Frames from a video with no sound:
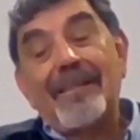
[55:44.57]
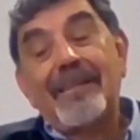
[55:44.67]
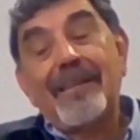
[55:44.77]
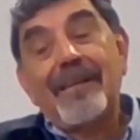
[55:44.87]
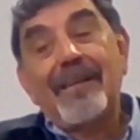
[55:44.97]

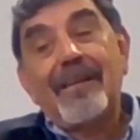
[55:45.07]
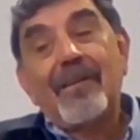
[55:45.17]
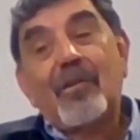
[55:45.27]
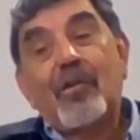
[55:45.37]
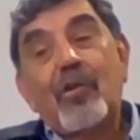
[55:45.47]
the
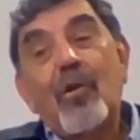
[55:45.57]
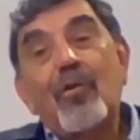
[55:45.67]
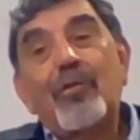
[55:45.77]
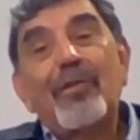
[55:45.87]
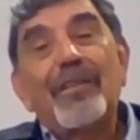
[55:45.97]

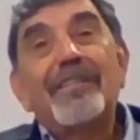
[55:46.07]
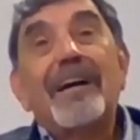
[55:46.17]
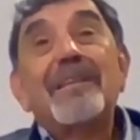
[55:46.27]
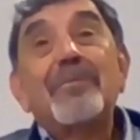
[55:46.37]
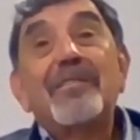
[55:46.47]
growth
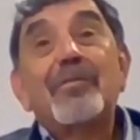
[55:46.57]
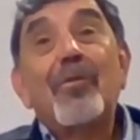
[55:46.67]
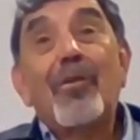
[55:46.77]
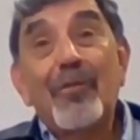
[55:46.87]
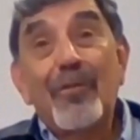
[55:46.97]
dynamics
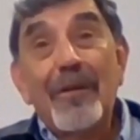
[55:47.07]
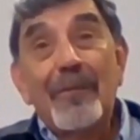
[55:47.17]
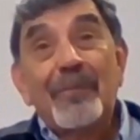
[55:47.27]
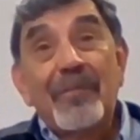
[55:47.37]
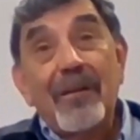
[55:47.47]
of
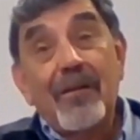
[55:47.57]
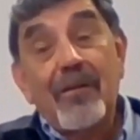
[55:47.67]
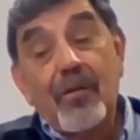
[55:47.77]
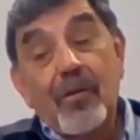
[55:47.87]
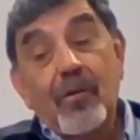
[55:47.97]

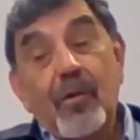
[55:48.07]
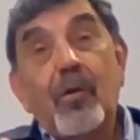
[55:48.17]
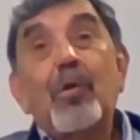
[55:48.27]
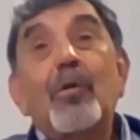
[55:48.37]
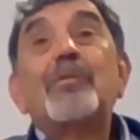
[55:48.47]

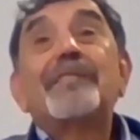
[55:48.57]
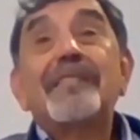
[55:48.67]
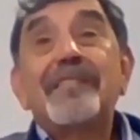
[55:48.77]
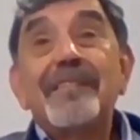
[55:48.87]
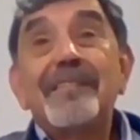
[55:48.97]
global
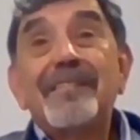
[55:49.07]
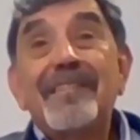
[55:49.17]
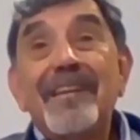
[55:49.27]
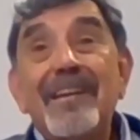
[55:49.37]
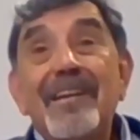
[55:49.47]
cities
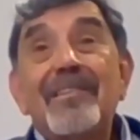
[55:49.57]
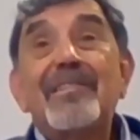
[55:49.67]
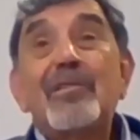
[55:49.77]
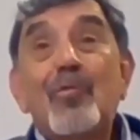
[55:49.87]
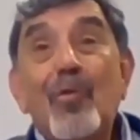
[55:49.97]

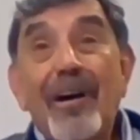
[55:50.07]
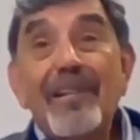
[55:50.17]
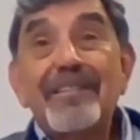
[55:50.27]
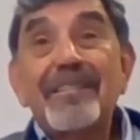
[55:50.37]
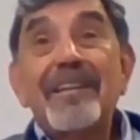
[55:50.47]

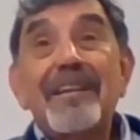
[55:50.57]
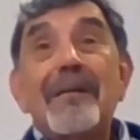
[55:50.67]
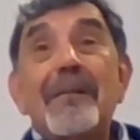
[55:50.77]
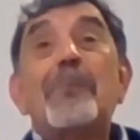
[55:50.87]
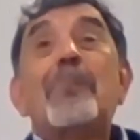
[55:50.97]
require
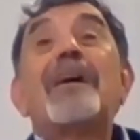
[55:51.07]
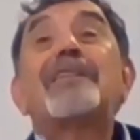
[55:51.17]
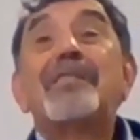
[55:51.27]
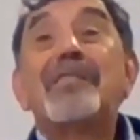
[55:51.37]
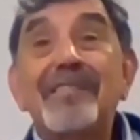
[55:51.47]

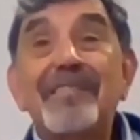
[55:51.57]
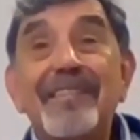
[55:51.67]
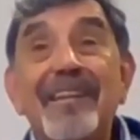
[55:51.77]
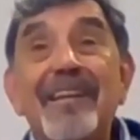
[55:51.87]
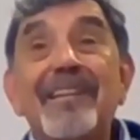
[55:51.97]
migrants
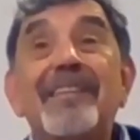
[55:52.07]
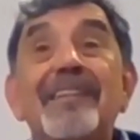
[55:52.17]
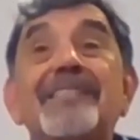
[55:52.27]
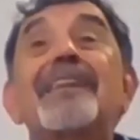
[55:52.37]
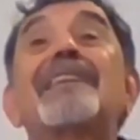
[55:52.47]

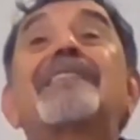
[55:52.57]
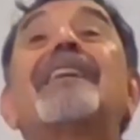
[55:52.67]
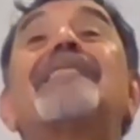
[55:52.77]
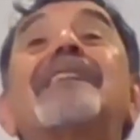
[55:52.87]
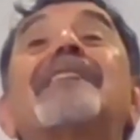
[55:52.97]
that they
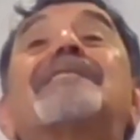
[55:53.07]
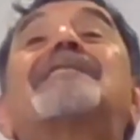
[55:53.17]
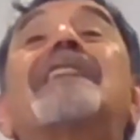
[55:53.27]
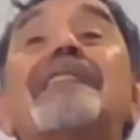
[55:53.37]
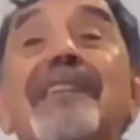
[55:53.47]
cannot
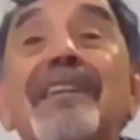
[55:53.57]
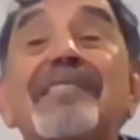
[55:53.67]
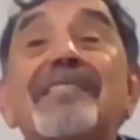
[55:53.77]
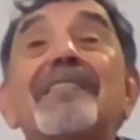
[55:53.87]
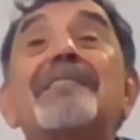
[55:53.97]

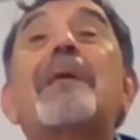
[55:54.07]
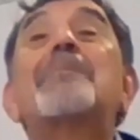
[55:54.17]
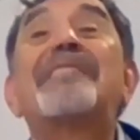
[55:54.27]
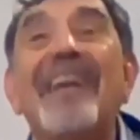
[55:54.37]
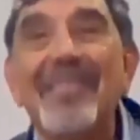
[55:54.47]
generate
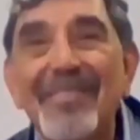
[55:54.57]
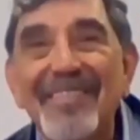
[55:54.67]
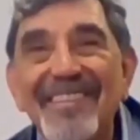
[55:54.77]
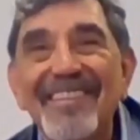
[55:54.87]
themselves.